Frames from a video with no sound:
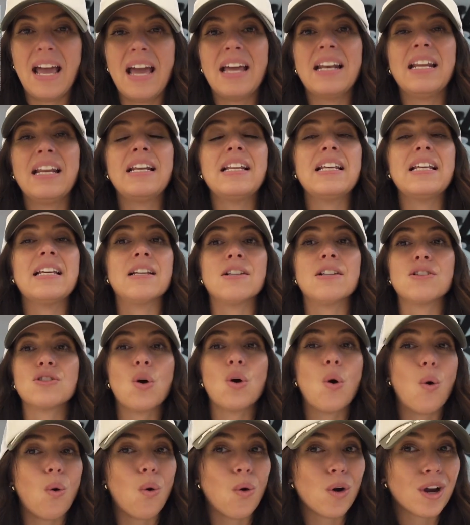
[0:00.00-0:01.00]
And it
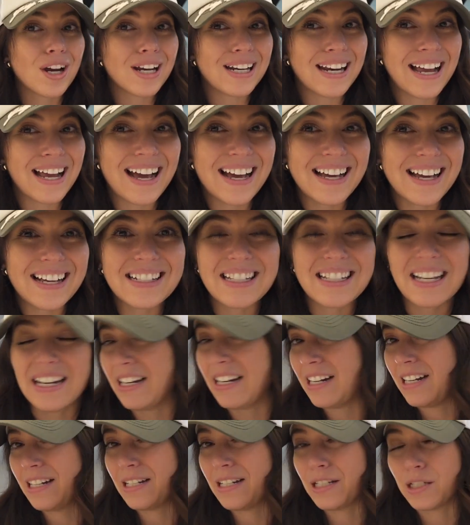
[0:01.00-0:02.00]
is organized and
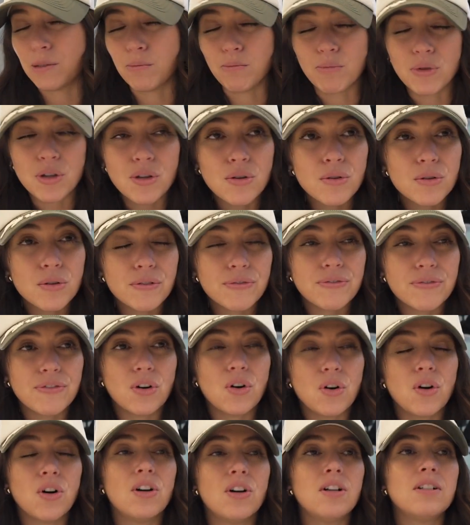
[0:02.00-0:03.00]
it is
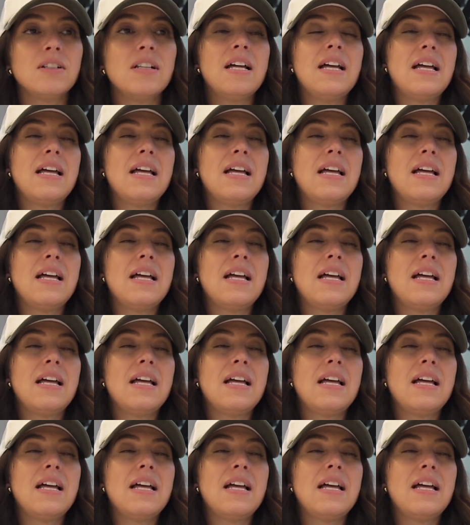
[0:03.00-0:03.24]
beautiful.